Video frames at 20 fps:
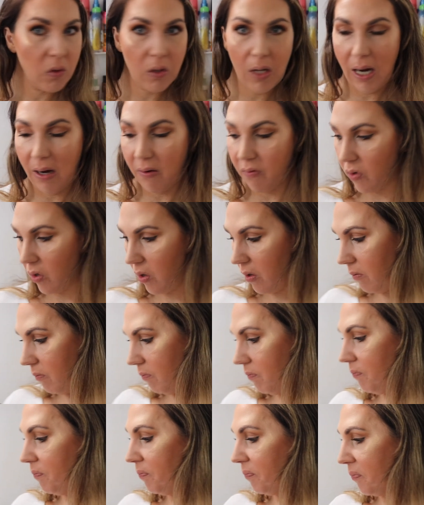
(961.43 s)
You have to.
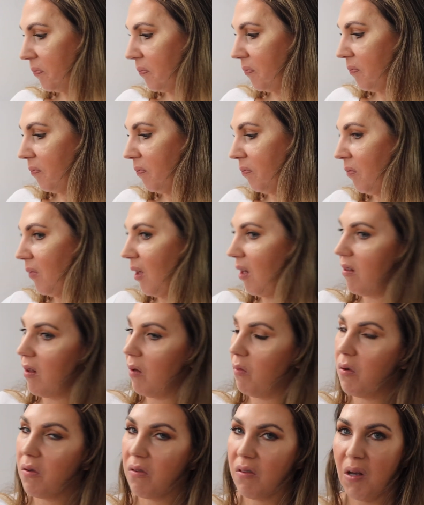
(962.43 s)

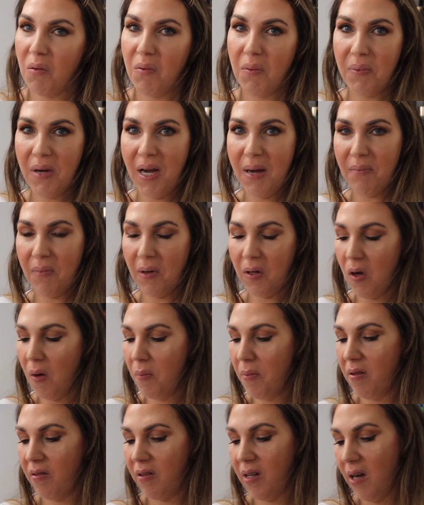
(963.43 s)
Someone put in my
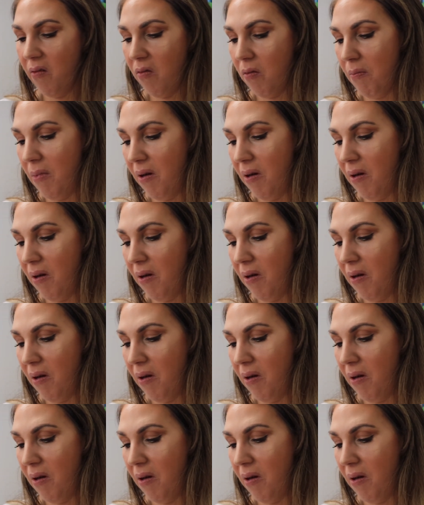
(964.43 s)
comments the other